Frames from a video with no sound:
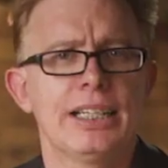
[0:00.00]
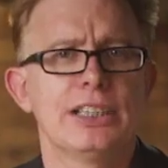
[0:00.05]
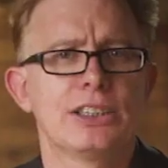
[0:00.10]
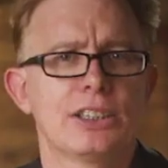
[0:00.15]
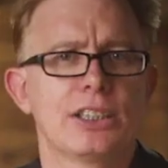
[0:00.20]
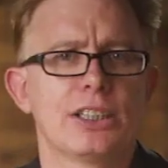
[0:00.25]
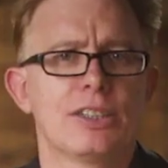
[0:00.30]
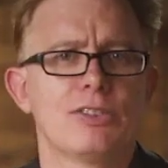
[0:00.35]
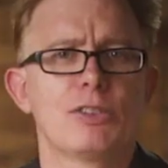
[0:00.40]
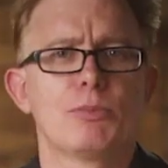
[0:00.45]
then
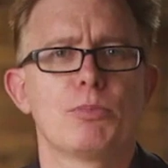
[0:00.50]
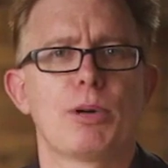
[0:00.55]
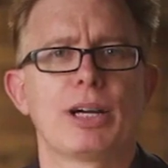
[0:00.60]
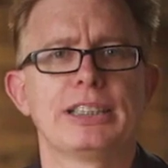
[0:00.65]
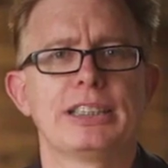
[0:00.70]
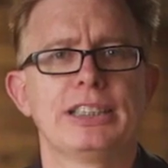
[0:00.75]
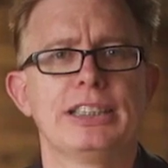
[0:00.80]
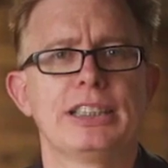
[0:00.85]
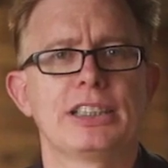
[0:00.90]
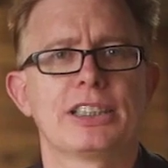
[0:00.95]
delivered by
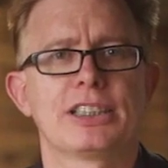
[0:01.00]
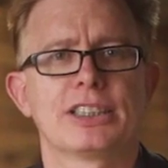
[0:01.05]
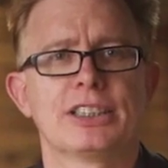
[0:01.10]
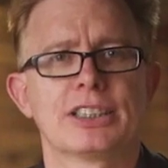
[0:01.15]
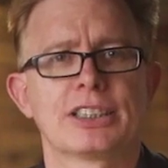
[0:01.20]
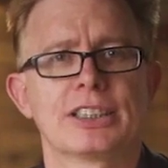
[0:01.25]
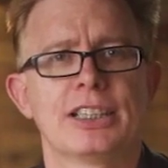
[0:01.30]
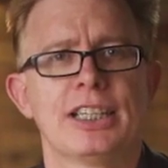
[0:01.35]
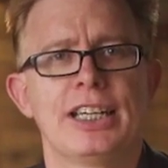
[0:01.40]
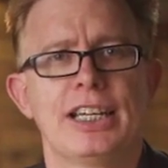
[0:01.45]

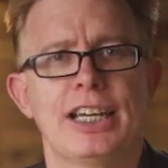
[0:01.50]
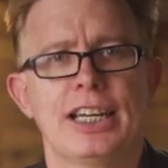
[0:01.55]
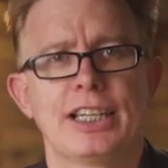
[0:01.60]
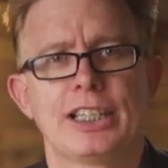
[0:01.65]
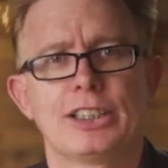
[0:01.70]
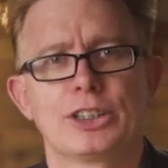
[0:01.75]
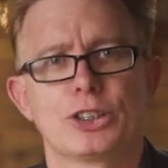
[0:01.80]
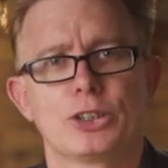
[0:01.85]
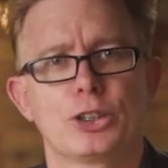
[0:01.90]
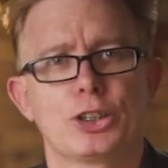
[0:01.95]
Tychicus in
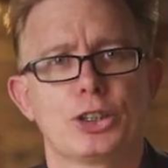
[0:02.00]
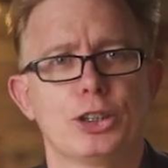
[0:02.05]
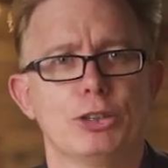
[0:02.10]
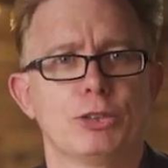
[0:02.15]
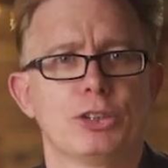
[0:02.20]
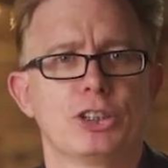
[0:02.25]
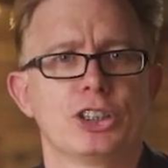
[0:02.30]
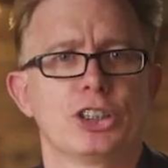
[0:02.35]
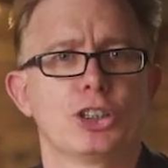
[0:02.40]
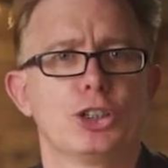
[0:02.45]
a
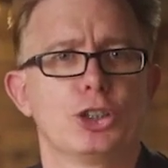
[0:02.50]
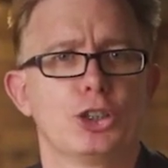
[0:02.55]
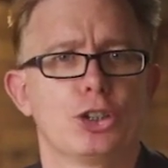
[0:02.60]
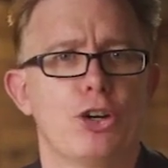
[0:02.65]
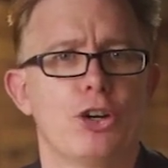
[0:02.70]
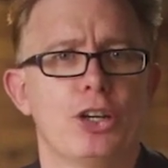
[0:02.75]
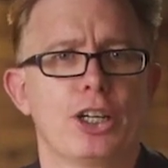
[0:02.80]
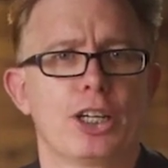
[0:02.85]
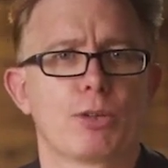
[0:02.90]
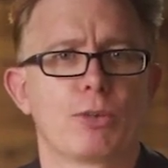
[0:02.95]
circuitous
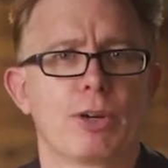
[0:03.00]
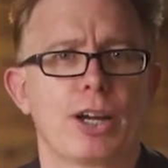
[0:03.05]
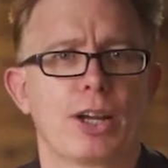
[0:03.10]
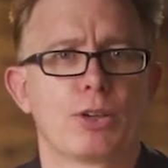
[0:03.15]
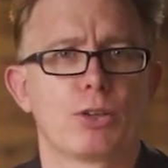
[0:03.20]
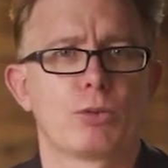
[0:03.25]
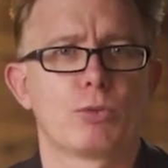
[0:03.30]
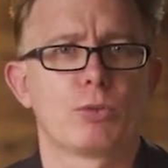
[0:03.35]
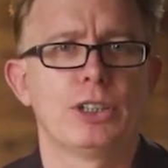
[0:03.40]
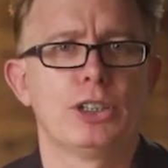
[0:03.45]
journey
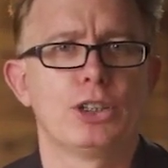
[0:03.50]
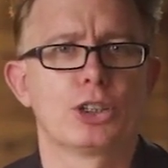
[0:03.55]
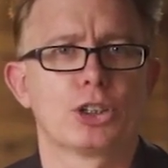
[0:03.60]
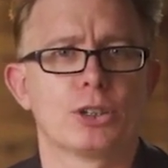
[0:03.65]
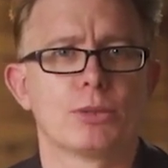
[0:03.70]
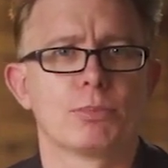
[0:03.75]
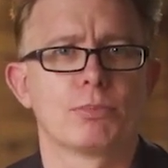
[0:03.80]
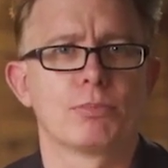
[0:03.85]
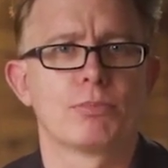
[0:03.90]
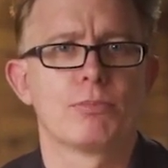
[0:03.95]
around the
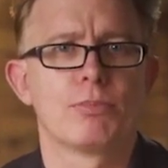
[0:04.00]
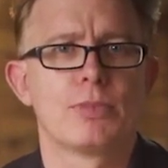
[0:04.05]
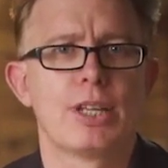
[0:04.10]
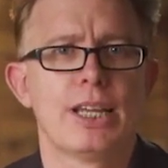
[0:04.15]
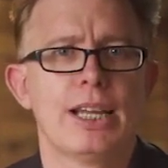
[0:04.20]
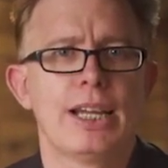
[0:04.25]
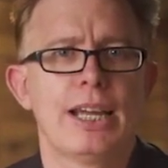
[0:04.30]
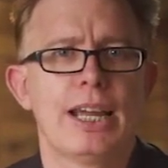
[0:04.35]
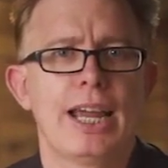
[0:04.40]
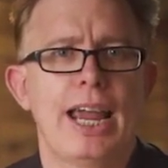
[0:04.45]
region.
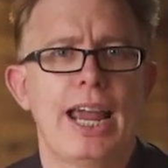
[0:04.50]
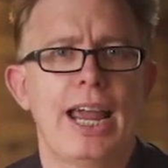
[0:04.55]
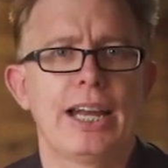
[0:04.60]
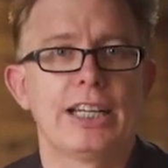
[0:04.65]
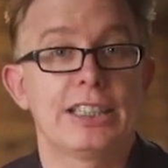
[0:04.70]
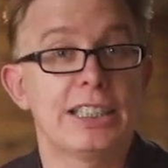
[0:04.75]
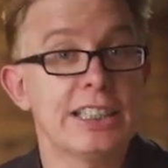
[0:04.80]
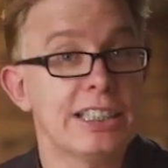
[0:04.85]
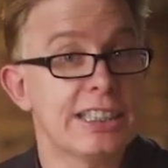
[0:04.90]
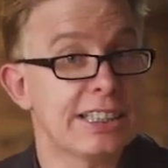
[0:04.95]
And
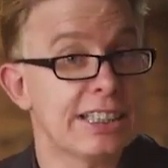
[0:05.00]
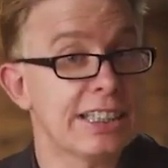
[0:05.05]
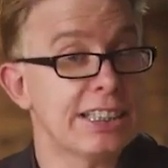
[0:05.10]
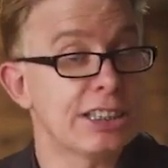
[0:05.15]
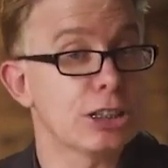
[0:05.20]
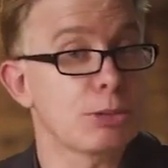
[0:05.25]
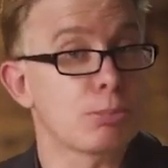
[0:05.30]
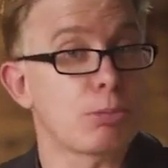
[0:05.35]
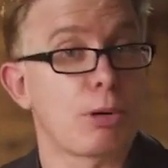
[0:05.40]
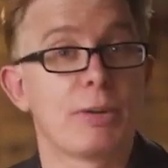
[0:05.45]

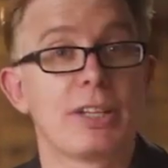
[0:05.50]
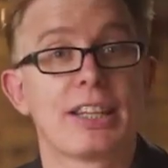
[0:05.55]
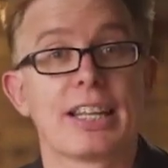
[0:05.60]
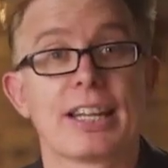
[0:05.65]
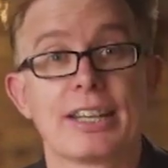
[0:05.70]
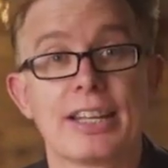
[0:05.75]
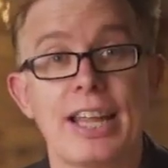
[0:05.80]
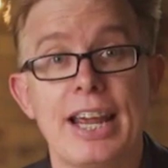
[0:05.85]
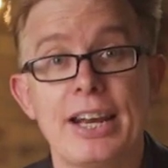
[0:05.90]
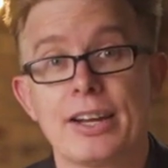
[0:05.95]
this is probably the
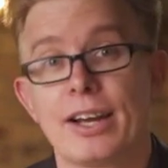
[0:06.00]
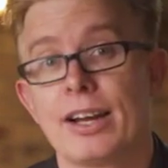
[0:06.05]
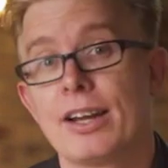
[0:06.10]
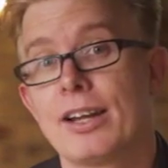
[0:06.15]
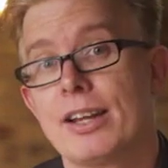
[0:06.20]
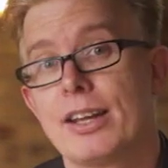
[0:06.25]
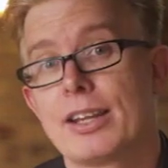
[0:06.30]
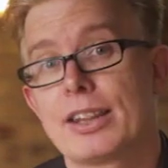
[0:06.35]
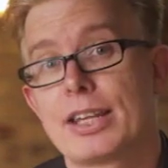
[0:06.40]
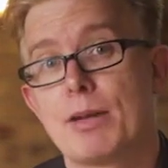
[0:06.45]
letter
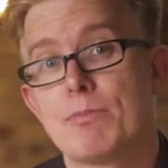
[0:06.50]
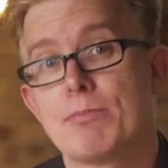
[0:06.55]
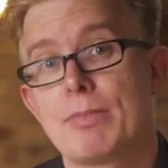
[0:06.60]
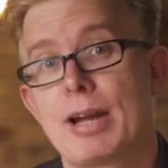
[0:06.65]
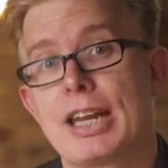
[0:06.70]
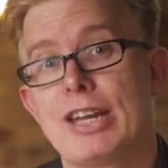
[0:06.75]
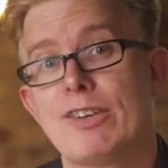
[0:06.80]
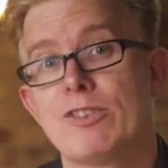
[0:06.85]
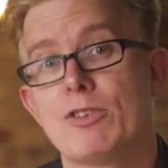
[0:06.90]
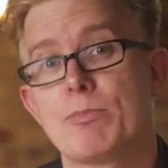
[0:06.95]
that
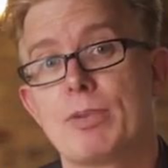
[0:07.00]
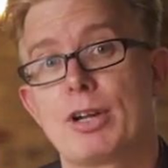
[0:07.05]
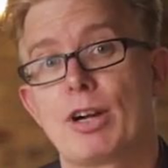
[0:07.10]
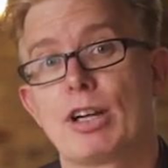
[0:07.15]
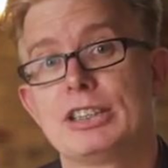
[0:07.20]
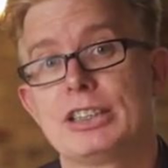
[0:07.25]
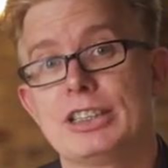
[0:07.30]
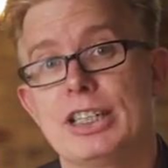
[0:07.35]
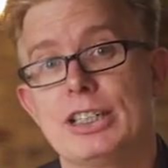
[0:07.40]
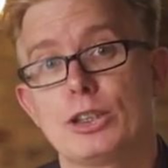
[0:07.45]
may even be
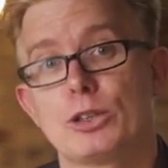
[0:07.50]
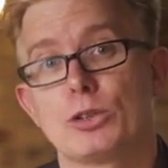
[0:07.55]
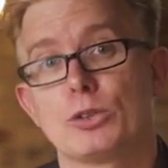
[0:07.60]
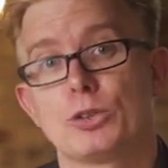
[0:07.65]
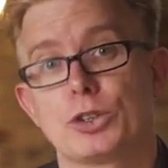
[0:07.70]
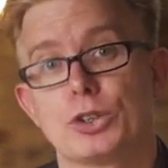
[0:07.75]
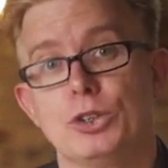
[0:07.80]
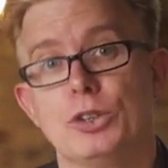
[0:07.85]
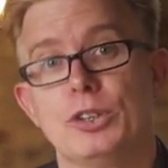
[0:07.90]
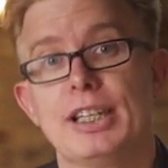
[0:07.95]
identical
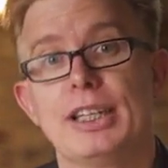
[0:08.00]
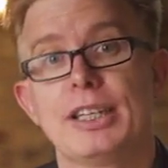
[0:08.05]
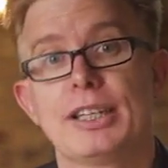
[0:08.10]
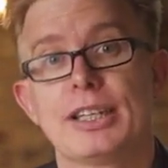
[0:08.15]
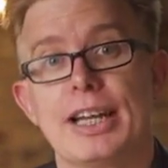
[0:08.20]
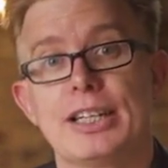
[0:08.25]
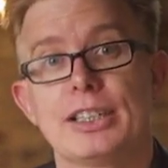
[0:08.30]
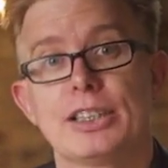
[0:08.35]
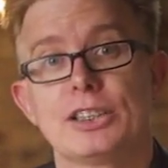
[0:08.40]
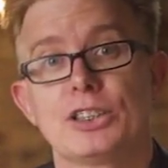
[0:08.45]
to the
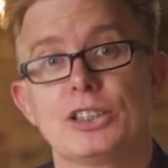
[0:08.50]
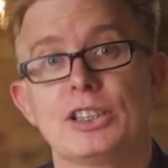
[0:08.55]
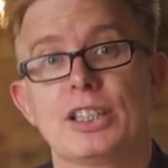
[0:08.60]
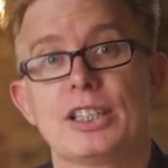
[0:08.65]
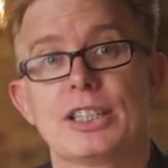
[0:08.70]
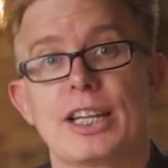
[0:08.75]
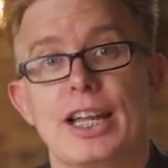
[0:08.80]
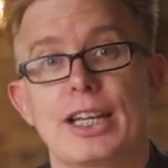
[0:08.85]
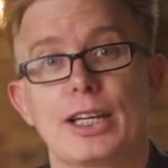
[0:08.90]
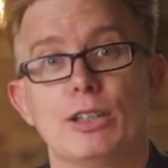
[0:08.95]
letter to the
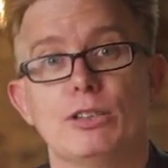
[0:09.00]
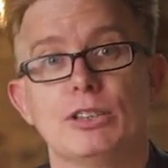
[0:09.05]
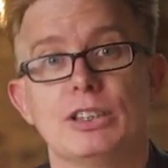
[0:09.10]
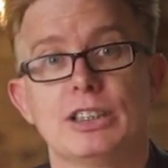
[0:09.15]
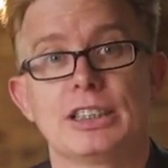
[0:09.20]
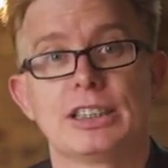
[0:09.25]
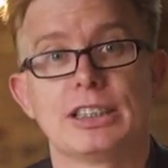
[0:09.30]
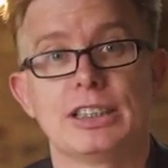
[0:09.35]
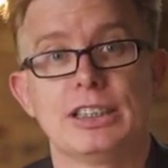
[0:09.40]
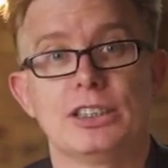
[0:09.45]

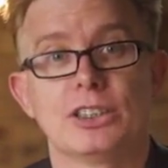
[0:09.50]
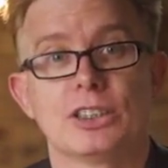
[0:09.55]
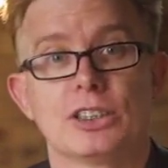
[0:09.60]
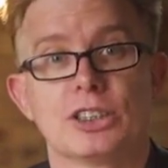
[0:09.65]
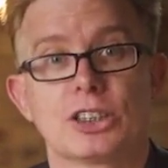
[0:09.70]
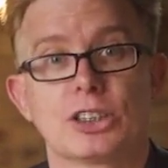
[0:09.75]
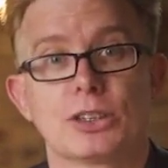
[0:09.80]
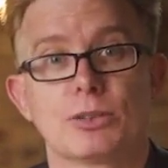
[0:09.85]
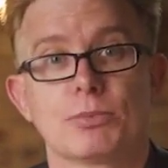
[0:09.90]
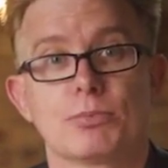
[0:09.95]

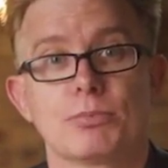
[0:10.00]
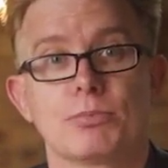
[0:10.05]
Laodiceans.